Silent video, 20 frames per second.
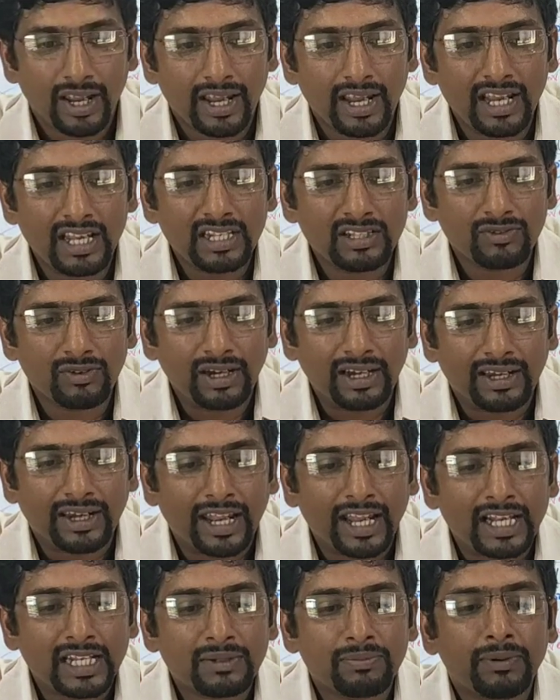will
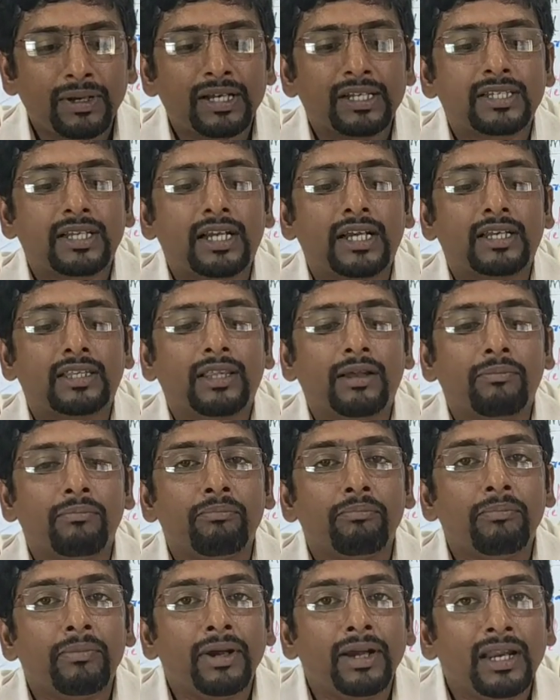take place at the
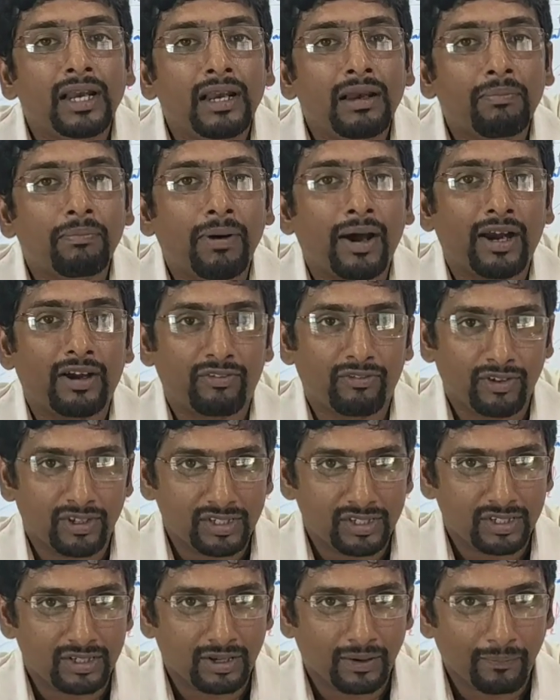middle part
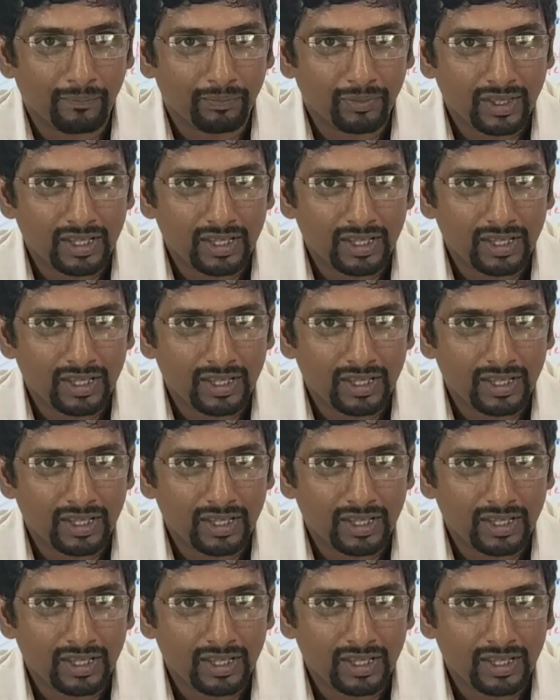first,